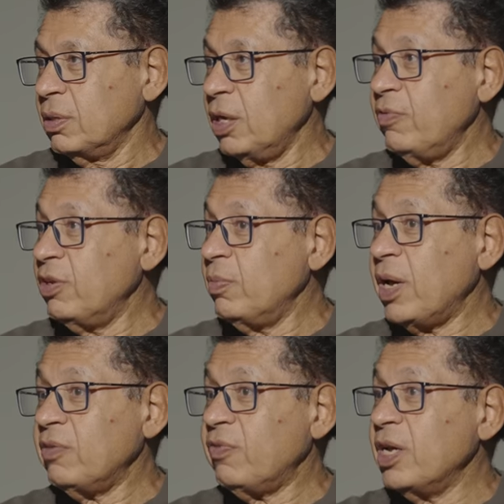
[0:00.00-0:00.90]
Even they
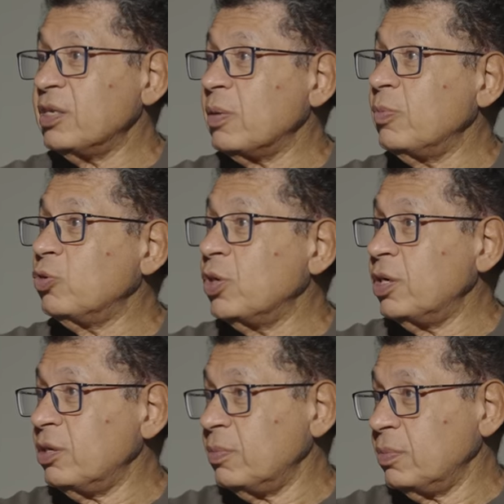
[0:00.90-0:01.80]
might find someone to
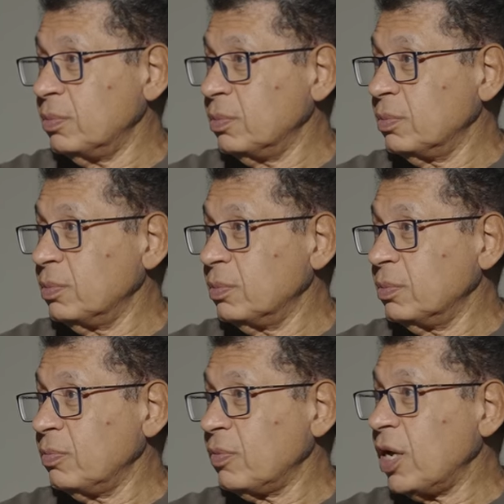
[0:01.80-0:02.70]
hurt them.
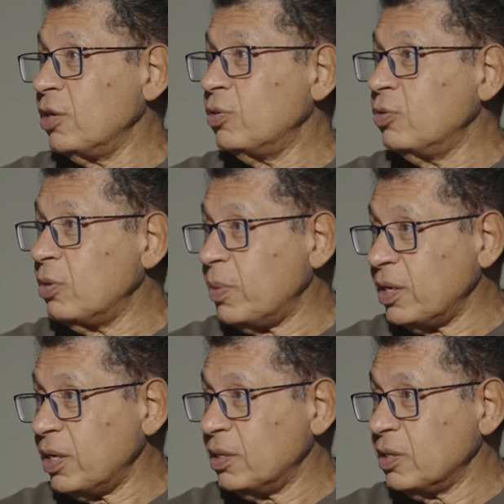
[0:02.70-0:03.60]
I don't know about
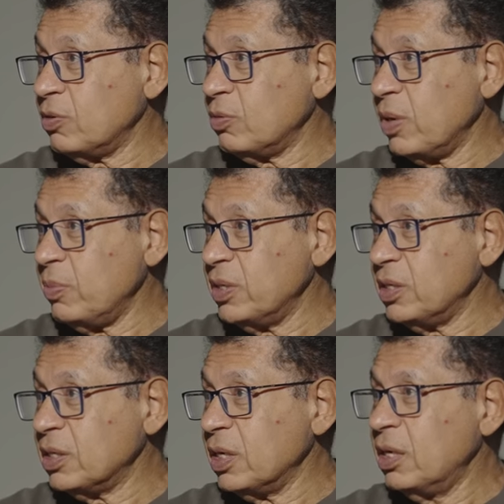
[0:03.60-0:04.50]
that. It's not my
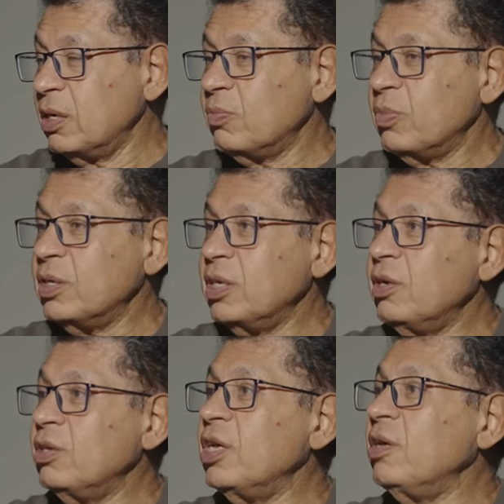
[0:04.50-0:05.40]
business. But
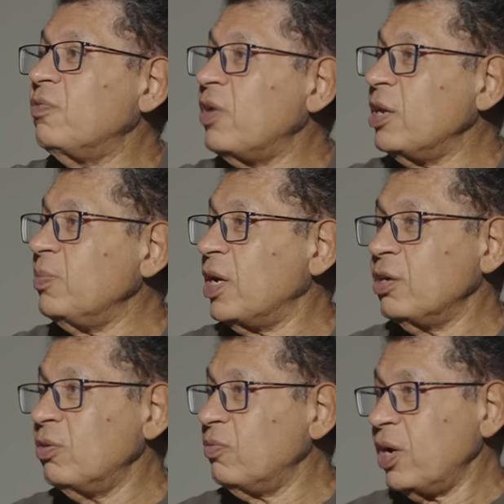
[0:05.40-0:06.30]
they find me, I
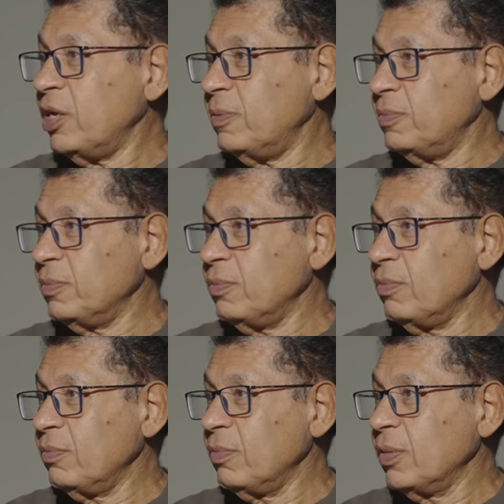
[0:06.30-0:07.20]
don't find them.
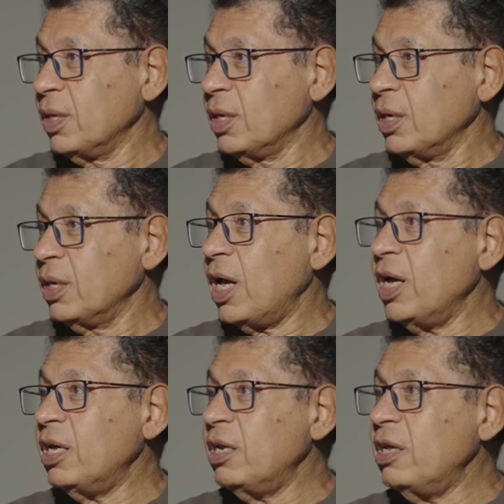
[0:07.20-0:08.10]

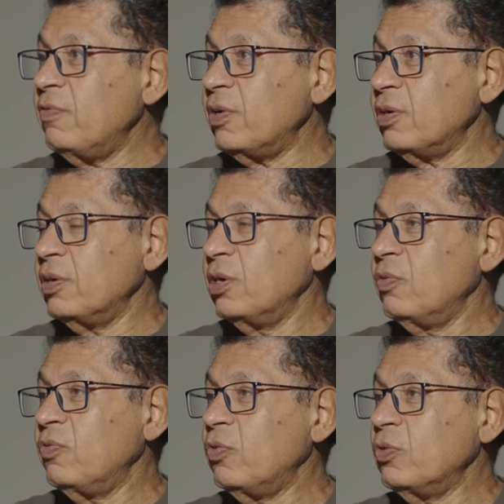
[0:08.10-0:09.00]
I never
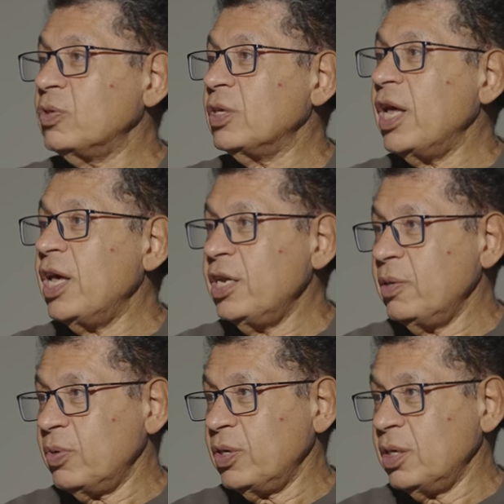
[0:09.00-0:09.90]
force
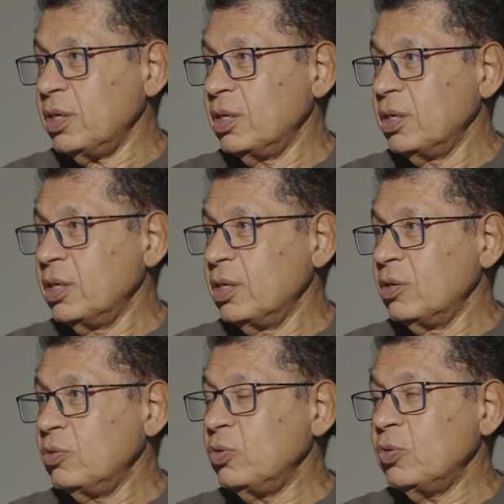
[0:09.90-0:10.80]
anybody
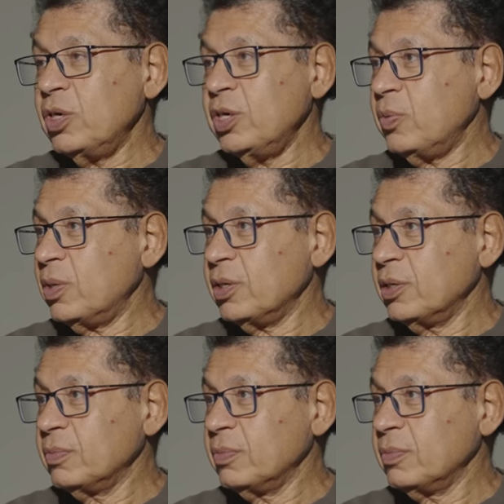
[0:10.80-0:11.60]
to do any work.